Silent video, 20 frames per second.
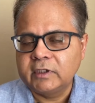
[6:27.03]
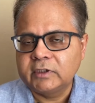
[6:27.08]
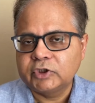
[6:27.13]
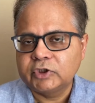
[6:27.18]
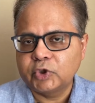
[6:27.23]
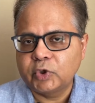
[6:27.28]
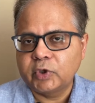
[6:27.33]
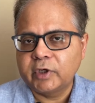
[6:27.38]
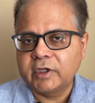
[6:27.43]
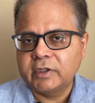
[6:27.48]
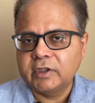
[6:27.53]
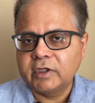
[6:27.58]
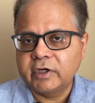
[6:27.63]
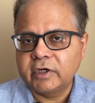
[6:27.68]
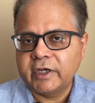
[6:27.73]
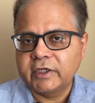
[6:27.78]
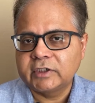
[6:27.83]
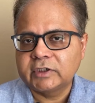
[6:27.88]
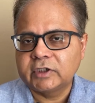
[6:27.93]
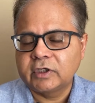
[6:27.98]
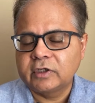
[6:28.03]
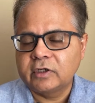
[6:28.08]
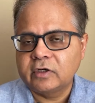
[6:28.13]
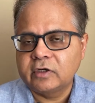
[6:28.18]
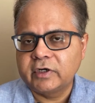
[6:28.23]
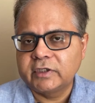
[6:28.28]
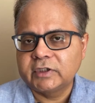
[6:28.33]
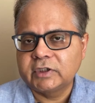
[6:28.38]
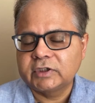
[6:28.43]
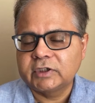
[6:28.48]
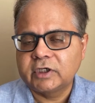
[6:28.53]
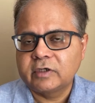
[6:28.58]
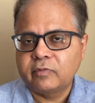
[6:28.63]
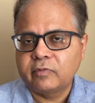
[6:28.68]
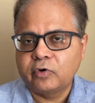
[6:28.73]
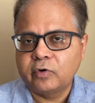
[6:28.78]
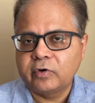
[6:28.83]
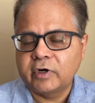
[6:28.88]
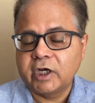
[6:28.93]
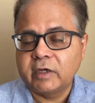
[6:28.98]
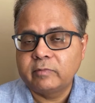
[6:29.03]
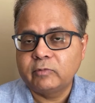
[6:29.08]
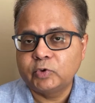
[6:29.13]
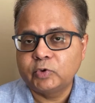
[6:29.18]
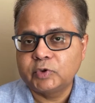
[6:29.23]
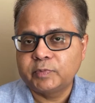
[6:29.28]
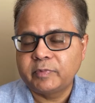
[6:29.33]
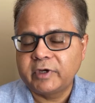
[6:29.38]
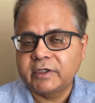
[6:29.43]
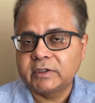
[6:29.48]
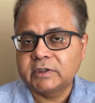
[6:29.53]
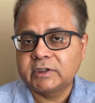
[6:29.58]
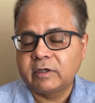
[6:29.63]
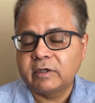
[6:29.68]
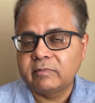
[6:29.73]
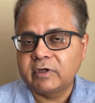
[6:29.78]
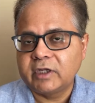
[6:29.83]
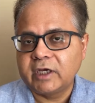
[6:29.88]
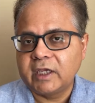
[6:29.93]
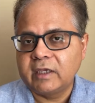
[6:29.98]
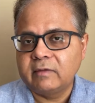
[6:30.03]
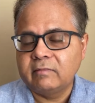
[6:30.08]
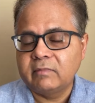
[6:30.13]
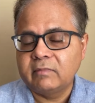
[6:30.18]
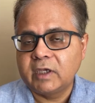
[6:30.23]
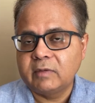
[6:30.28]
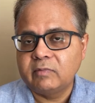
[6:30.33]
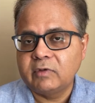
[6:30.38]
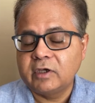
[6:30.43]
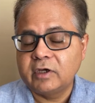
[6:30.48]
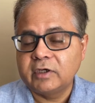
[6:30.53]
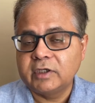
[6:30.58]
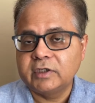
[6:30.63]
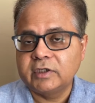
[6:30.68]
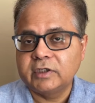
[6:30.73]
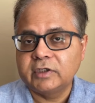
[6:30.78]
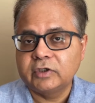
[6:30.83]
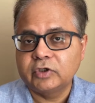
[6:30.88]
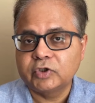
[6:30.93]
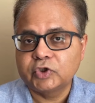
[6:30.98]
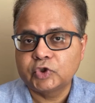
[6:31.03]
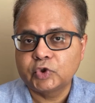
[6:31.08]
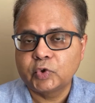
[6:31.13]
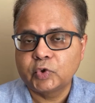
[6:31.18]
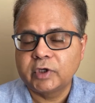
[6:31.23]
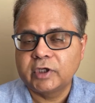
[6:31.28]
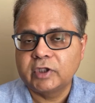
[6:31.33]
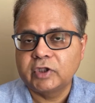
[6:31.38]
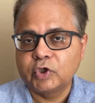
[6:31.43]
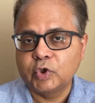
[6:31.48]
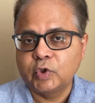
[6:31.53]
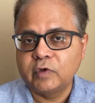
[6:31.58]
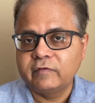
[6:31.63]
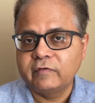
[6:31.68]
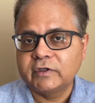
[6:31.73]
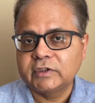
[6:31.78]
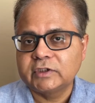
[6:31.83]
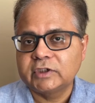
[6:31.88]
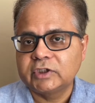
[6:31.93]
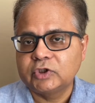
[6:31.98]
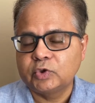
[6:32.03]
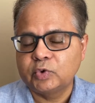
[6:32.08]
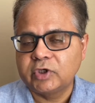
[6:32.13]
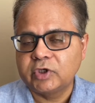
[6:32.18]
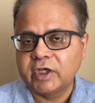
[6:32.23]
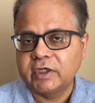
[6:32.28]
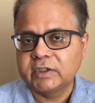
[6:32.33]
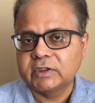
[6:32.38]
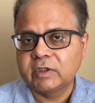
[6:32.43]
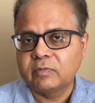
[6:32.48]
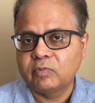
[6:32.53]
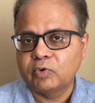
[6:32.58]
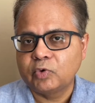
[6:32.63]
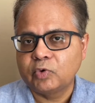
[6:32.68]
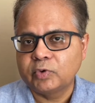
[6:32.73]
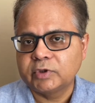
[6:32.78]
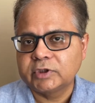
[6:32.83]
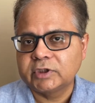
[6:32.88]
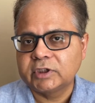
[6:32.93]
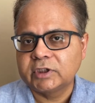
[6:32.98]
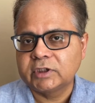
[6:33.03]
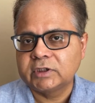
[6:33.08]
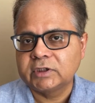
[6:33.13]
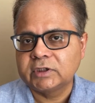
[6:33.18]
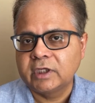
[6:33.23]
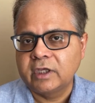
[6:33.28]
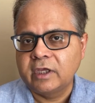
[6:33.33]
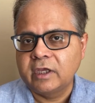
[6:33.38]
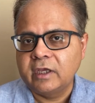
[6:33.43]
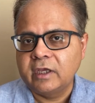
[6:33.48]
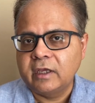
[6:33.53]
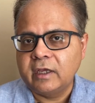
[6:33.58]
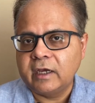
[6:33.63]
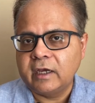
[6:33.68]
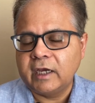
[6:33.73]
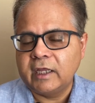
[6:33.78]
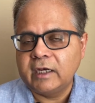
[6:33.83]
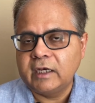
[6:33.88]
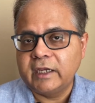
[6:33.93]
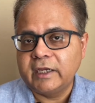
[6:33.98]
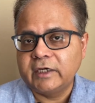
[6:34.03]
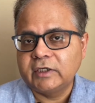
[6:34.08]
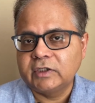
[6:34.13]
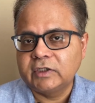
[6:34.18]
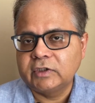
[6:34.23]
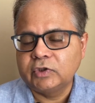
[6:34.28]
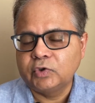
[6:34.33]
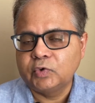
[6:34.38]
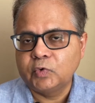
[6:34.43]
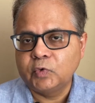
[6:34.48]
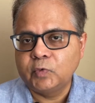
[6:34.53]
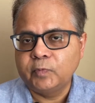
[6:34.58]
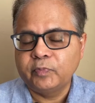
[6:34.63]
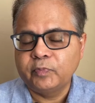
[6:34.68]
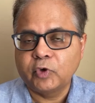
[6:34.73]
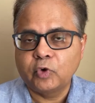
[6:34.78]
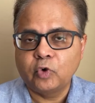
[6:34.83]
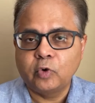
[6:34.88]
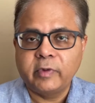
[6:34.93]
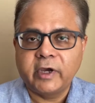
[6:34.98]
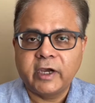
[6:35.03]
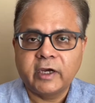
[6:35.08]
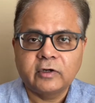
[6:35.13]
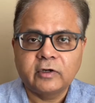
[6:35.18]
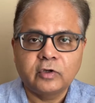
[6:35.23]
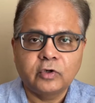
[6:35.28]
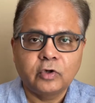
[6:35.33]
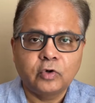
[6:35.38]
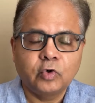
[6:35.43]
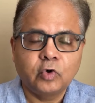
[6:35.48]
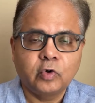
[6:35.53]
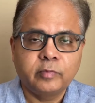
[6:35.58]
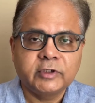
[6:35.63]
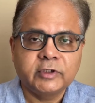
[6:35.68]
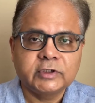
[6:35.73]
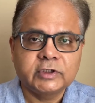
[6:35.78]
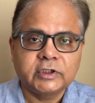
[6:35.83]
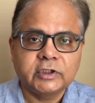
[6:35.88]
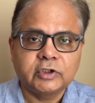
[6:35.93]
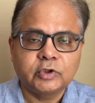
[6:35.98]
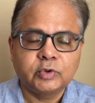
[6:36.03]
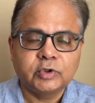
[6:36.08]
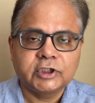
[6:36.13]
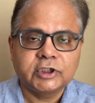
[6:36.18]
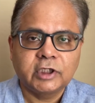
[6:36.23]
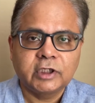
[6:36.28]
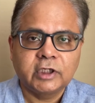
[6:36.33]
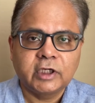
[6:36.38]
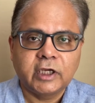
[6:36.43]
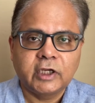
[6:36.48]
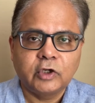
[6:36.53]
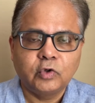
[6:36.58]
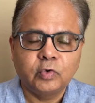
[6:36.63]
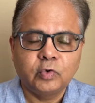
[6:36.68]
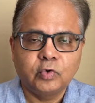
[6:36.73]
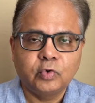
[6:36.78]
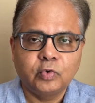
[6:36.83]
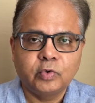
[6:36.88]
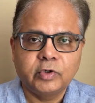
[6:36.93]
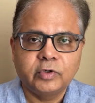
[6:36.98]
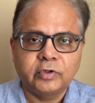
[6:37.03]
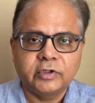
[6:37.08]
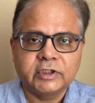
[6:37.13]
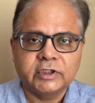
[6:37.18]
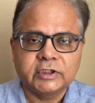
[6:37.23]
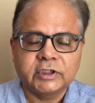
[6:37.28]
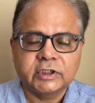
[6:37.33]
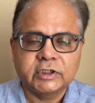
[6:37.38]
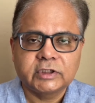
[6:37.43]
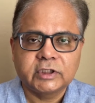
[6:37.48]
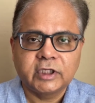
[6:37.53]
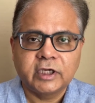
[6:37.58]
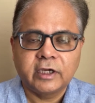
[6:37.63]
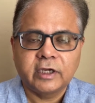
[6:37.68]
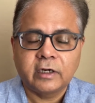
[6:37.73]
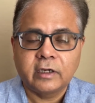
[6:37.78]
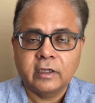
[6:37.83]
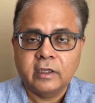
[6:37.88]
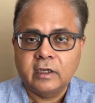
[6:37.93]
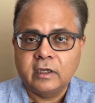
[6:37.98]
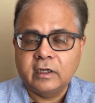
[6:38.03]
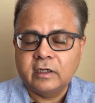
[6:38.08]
So in the external registrant program, you spend some time, maybe a year or so in the university, you take some courses, and later you go back to your home institution and you do your research there.